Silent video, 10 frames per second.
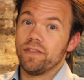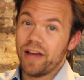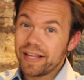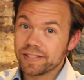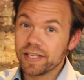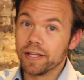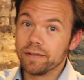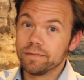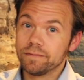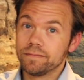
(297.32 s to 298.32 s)
That's
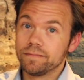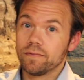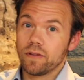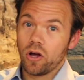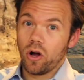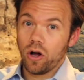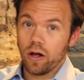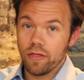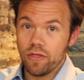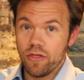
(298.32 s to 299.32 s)
it.
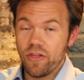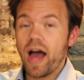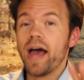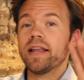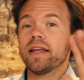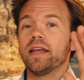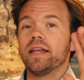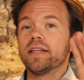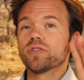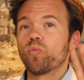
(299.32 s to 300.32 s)
That
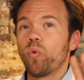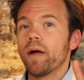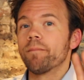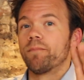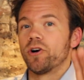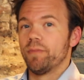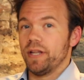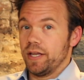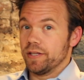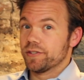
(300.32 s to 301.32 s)
is what
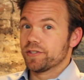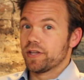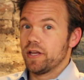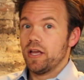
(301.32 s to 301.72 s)
bourbon is.